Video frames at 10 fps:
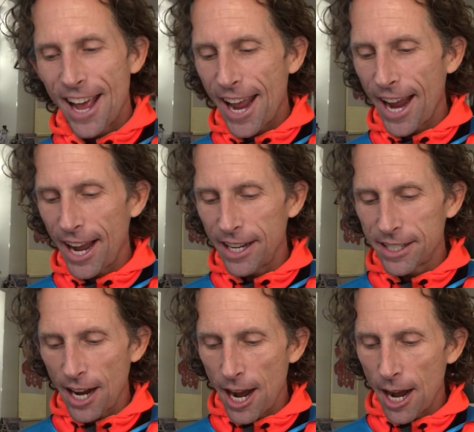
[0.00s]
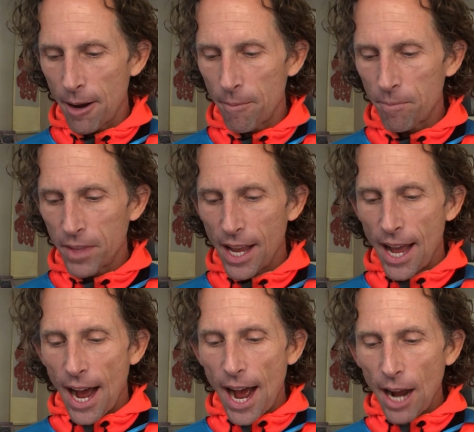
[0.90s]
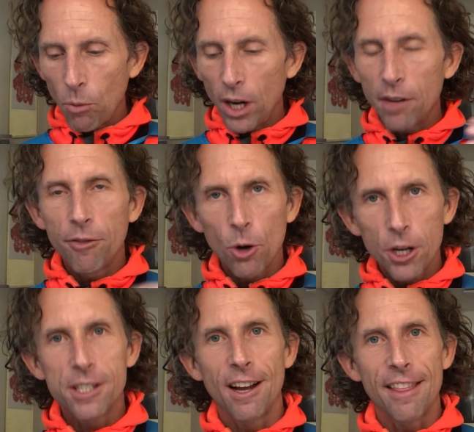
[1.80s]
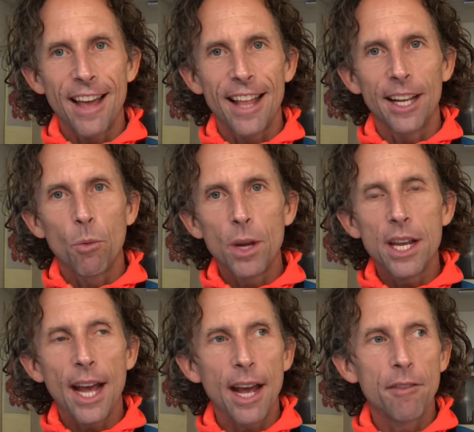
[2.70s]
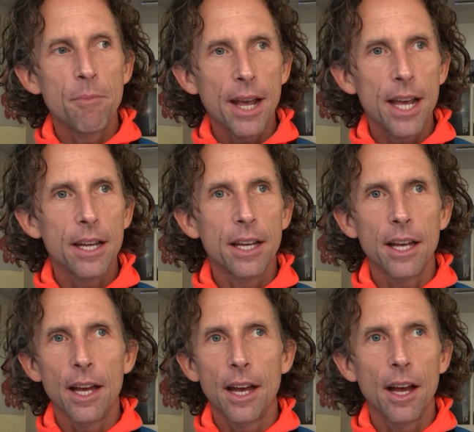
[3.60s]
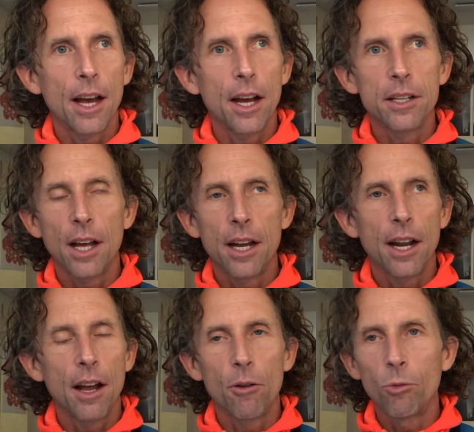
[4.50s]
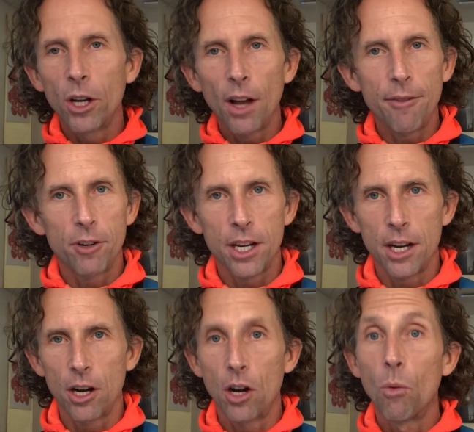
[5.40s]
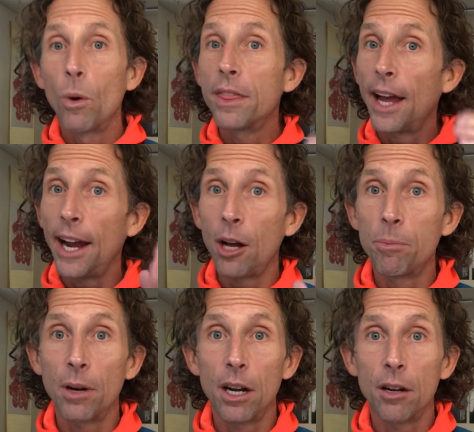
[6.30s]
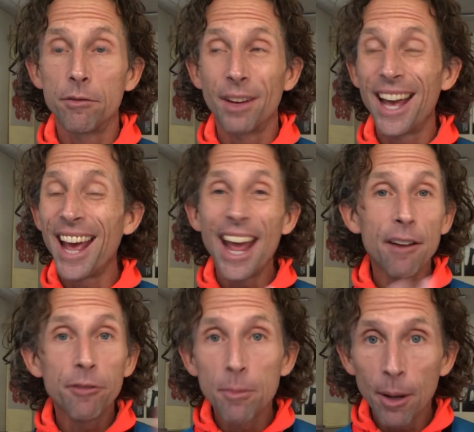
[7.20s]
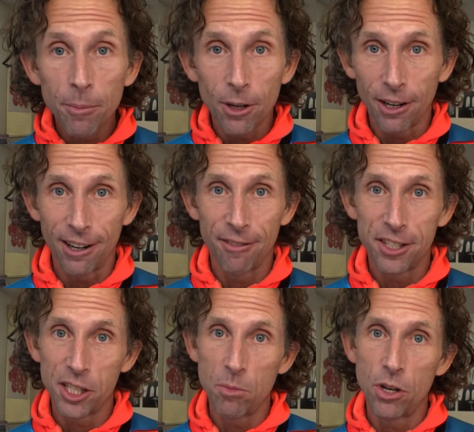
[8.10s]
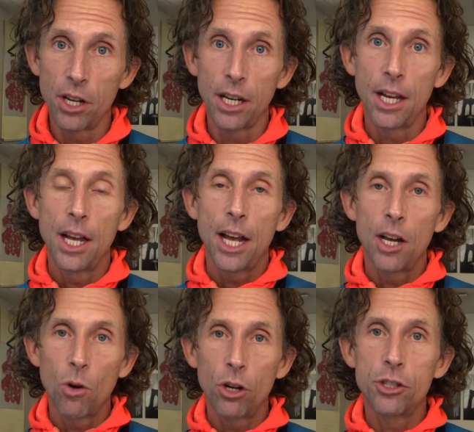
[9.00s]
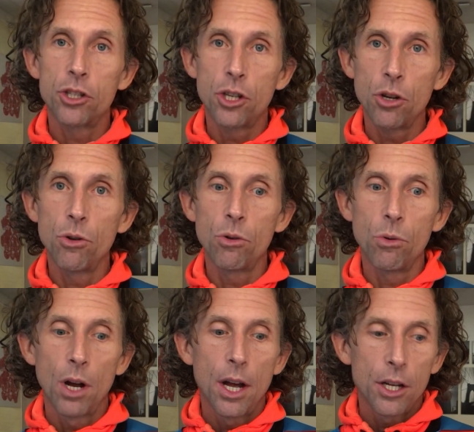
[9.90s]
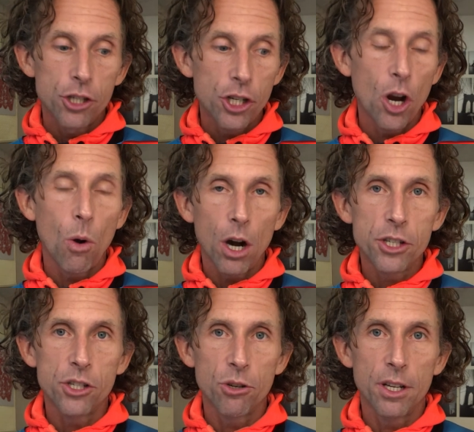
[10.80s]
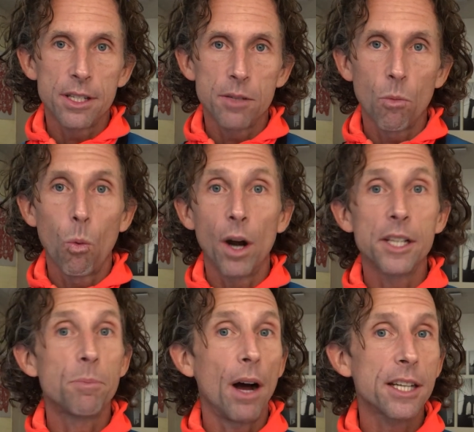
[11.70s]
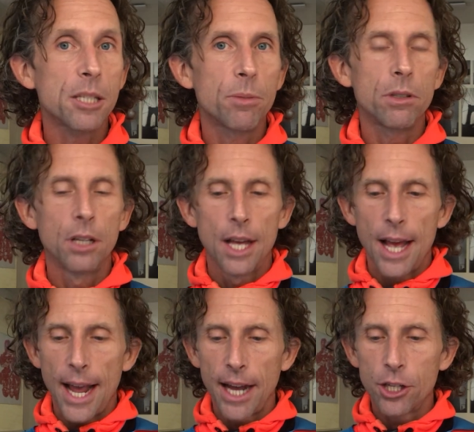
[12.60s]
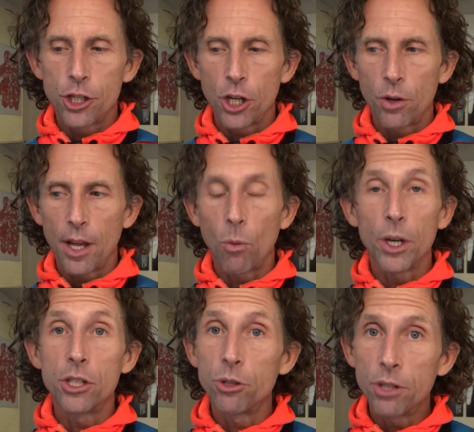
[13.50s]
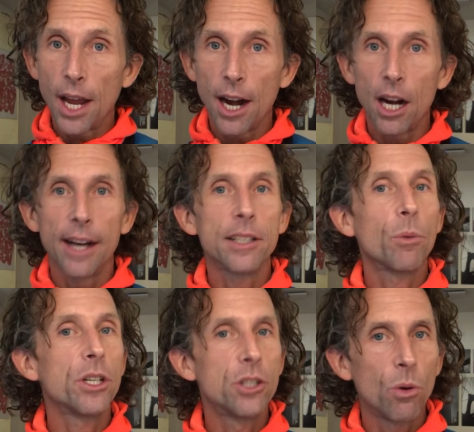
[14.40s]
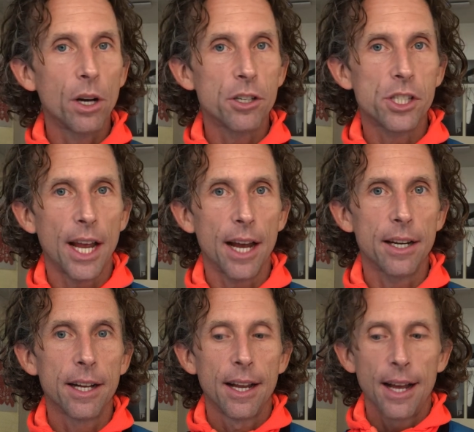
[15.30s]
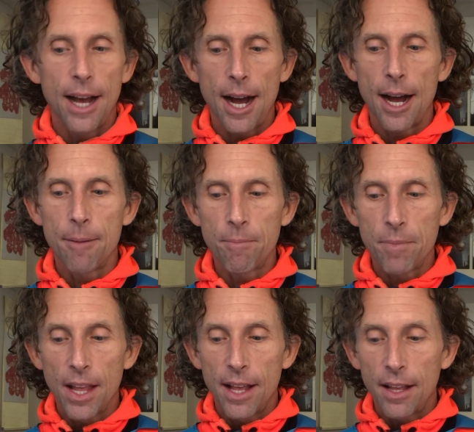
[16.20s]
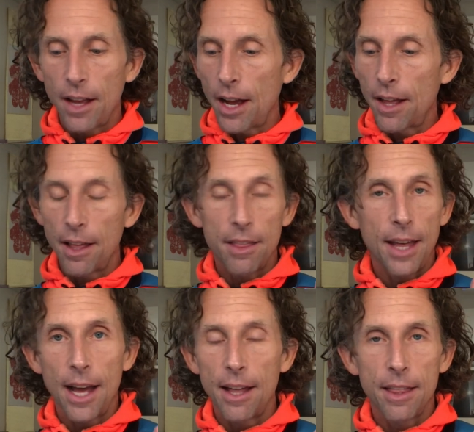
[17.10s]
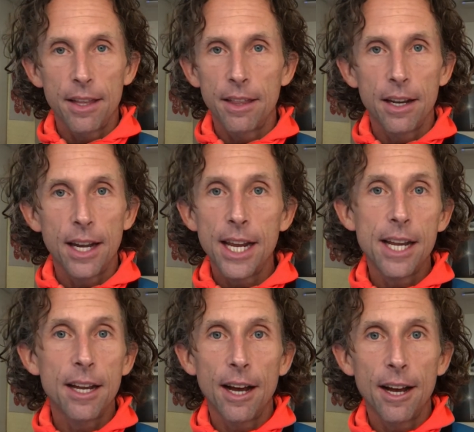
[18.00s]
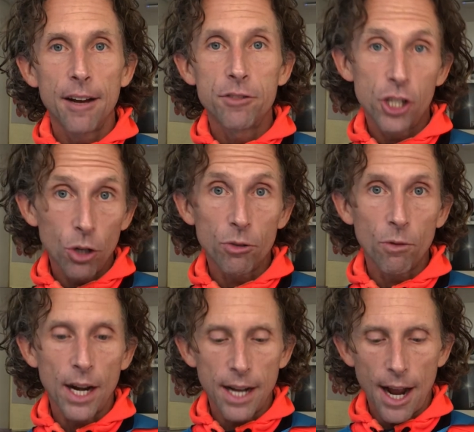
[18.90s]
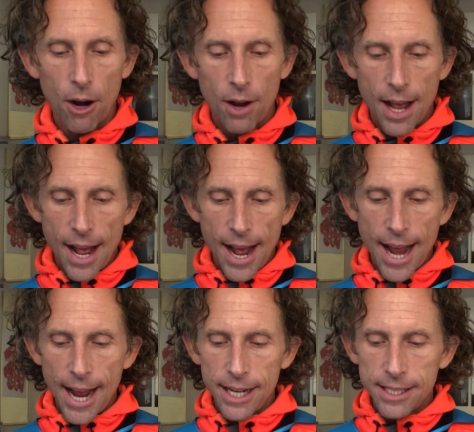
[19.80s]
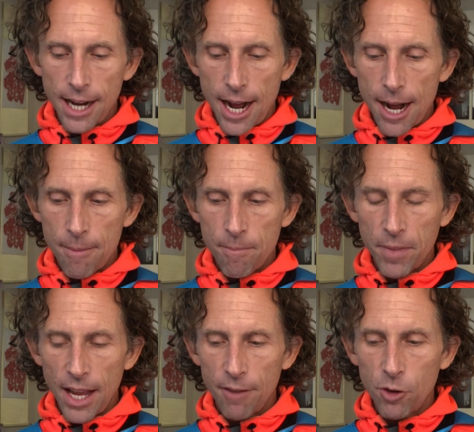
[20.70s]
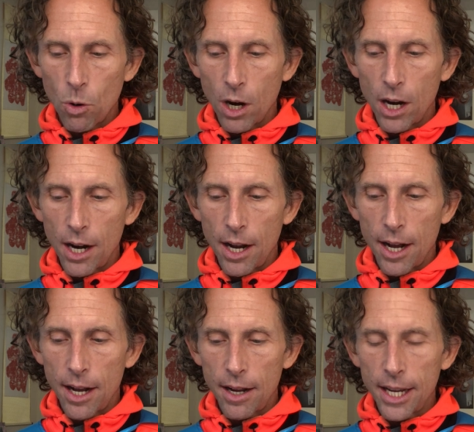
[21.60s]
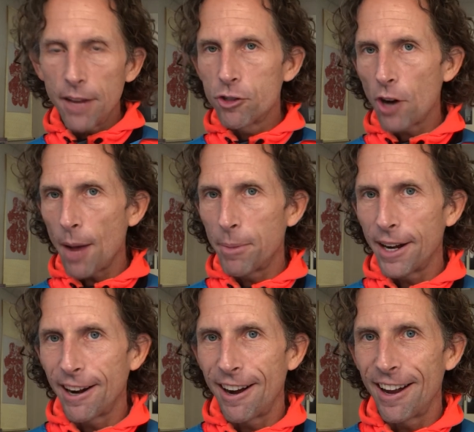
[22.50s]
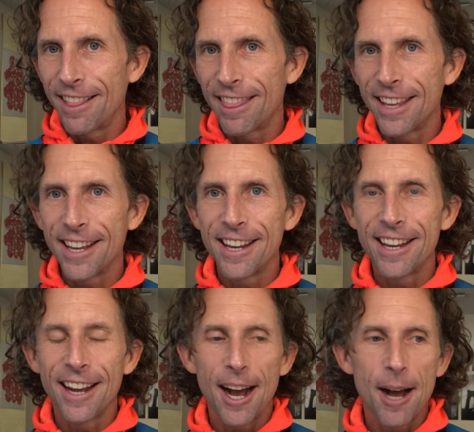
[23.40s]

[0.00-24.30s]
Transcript: And I want to focus on that. We have made a real effort here with the help of every member of this community in order to show our students what is possible and to show that we do care and that we do understand the need of children right now. And if you were eavesdropping on the